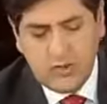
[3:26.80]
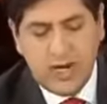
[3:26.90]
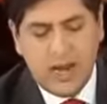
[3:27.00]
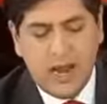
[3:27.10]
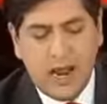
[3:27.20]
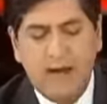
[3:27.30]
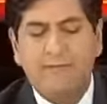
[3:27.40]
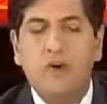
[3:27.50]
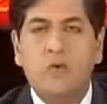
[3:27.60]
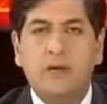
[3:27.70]
we have
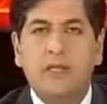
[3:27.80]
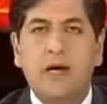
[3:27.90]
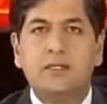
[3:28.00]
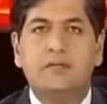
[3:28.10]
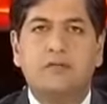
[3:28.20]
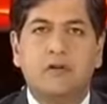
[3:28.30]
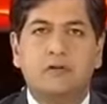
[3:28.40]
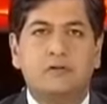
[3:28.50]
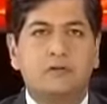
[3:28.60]
you with us, of course,